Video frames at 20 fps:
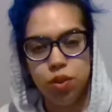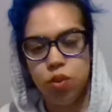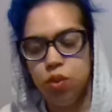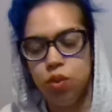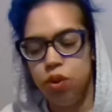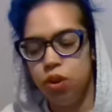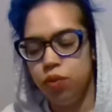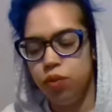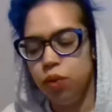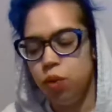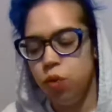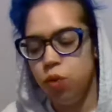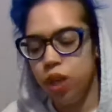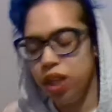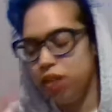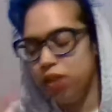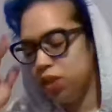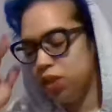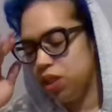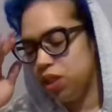or if you're
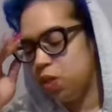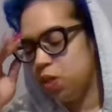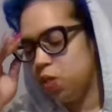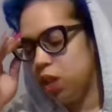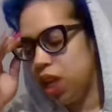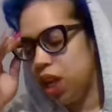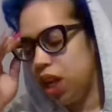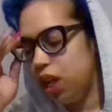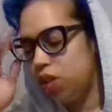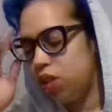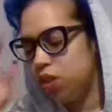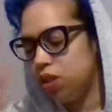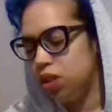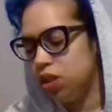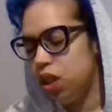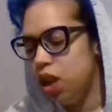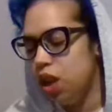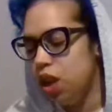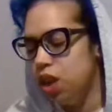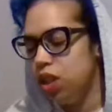waiting for someone else
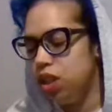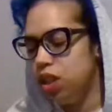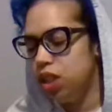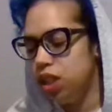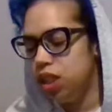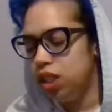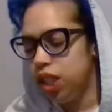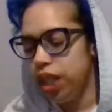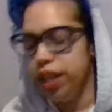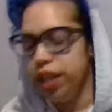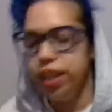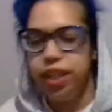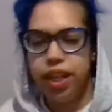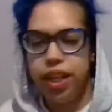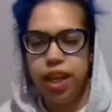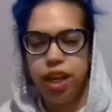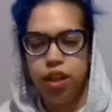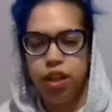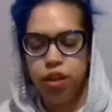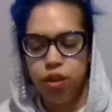to say,
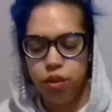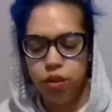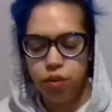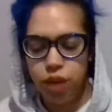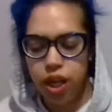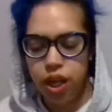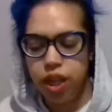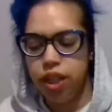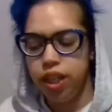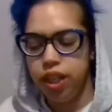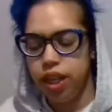yeah, you're right.